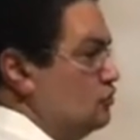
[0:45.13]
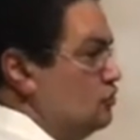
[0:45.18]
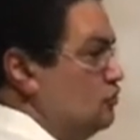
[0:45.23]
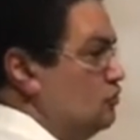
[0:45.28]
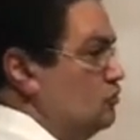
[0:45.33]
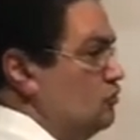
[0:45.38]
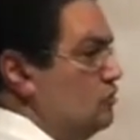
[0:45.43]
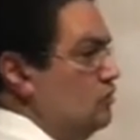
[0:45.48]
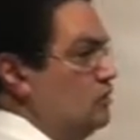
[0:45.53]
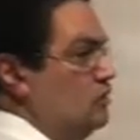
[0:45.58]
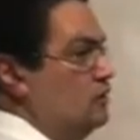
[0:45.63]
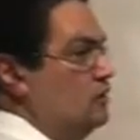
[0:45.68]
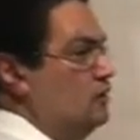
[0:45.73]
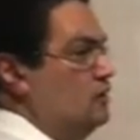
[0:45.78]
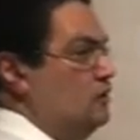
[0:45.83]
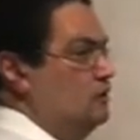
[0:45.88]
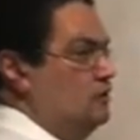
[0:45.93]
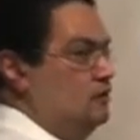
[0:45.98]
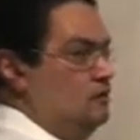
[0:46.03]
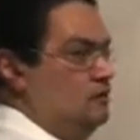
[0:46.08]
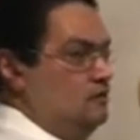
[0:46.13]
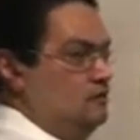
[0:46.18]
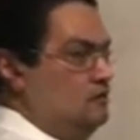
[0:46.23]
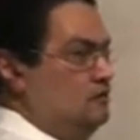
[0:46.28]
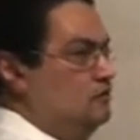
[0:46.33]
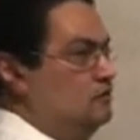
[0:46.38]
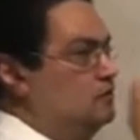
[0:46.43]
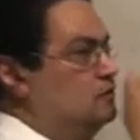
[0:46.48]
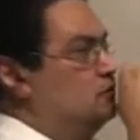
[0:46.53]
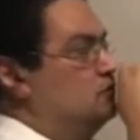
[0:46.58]
to
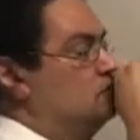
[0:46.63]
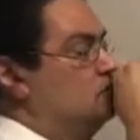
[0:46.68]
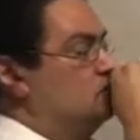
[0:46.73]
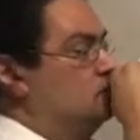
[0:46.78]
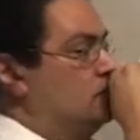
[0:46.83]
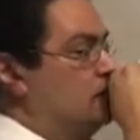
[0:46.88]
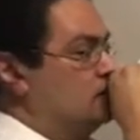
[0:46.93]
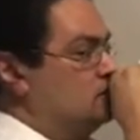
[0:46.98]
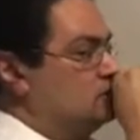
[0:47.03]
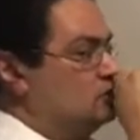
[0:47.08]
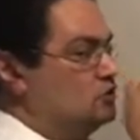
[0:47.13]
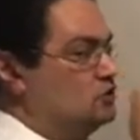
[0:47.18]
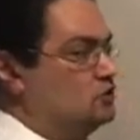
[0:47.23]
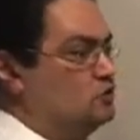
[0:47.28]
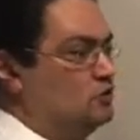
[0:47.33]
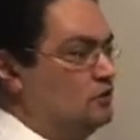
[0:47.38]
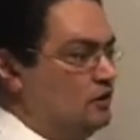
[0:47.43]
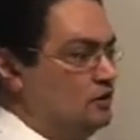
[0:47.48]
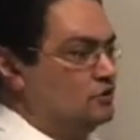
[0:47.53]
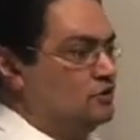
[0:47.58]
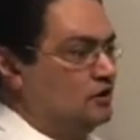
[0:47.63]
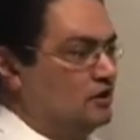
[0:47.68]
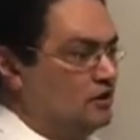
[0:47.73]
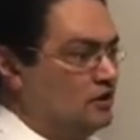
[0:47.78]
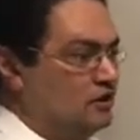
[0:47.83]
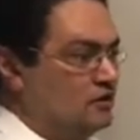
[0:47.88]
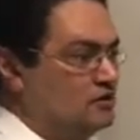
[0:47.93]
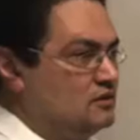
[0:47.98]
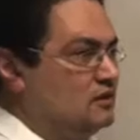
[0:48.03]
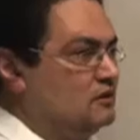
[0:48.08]
tertiary
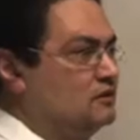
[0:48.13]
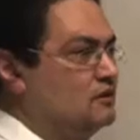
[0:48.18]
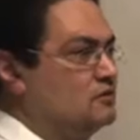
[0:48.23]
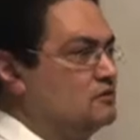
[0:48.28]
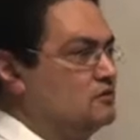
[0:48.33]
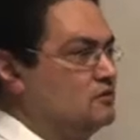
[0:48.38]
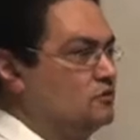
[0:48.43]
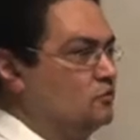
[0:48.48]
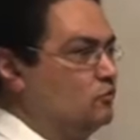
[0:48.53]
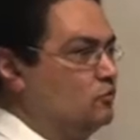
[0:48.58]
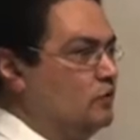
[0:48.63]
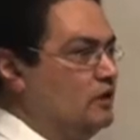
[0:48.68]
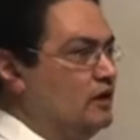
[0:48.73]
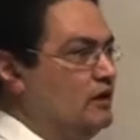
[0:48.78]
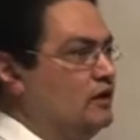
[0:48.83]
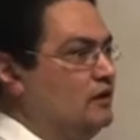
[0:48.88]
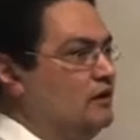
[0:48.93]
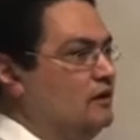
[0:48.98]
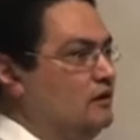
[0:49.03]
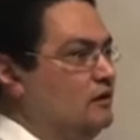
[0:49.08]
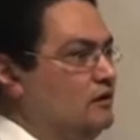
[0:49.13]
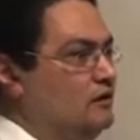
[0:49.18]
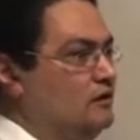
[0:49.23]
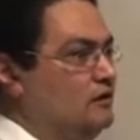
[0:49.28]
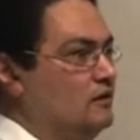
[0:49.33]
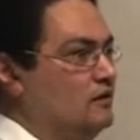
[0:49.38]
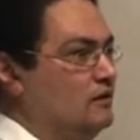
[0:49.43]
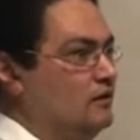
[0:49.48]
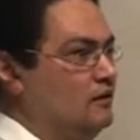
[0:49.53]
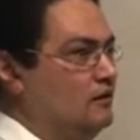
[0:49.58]
care centers.
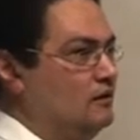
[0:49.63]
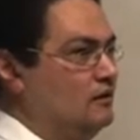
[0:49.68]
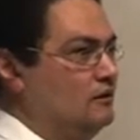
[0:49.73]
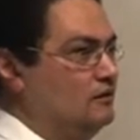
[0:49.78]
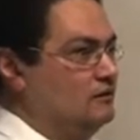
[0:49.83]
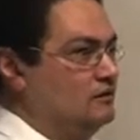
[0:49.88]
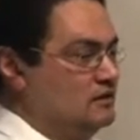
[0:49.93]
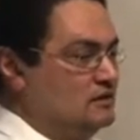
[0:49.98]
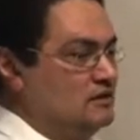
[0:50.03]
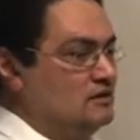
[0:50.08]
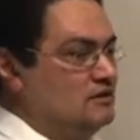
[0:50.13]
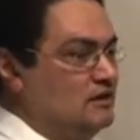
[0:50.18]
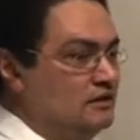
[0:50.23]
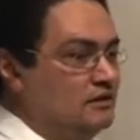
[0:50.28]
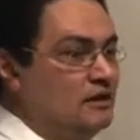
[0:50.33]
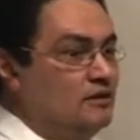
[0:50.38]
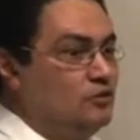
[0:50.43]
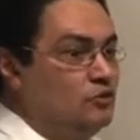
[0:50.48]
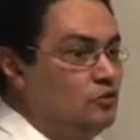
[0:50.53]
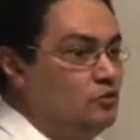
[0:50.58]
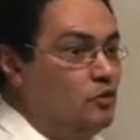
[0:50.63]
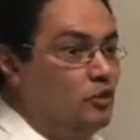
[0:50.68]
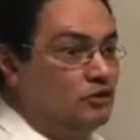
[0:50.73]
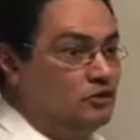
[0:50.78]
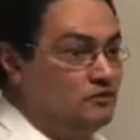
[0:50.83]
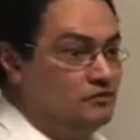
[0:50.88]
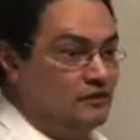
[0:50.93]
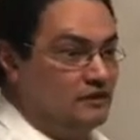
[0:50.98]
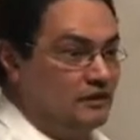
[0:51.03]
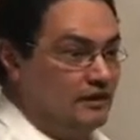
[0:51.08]
This is not a new mode
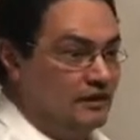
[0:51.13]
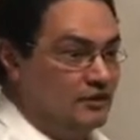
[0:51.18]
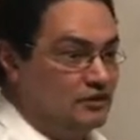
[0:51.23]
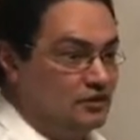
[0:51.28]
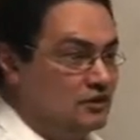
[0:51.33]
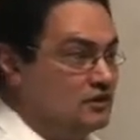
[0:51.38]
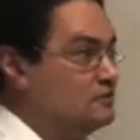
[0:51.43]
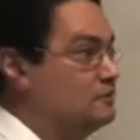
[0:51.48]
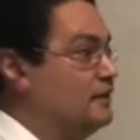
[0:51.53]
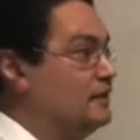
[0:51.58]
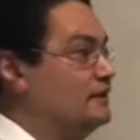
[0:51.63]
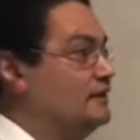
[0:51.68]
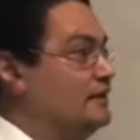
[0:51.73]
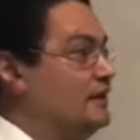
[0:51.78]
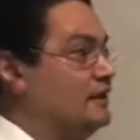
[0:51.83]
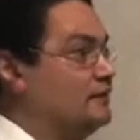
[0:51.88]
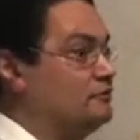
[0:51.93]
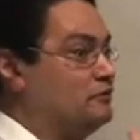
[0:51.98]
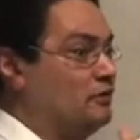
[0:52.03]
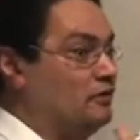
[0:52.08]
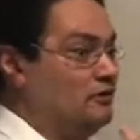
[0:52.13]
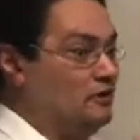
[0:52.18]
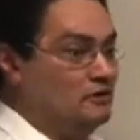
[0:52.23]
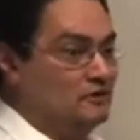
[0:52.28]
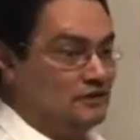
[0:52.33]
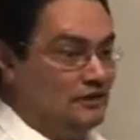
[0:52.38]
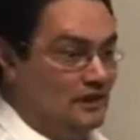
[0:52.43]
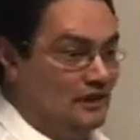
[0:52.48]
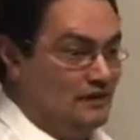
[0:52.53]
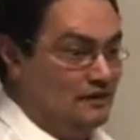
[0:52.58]
of ventilation. It's been there for a
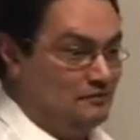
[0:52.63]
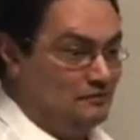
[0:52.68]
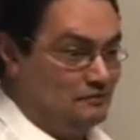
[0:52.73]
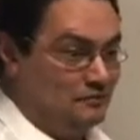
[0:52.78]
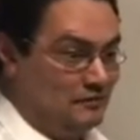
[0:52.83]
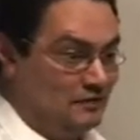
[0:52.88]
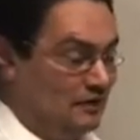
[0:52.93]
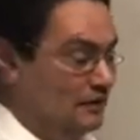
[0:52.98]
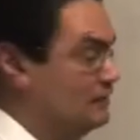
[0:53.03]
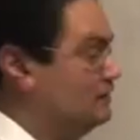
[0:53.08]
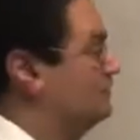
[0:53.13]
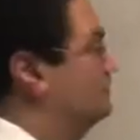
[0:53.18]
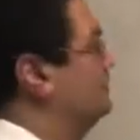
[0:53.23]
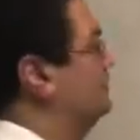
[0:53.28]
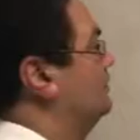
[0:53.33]
long time, right?